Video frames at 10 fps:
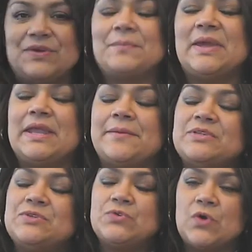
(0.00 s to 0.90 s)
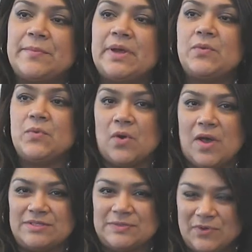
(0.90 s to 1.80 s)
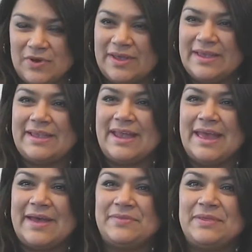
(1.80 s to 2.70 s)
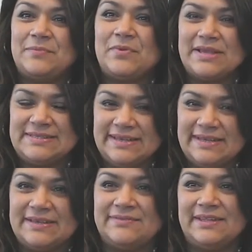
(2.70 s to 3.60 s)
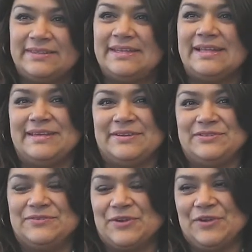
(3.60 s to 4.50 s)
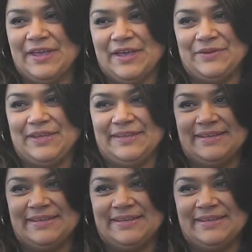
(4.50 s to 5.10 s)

My name is Norma Rojas Mora, and I am the president of Latina Leaders of Kern County.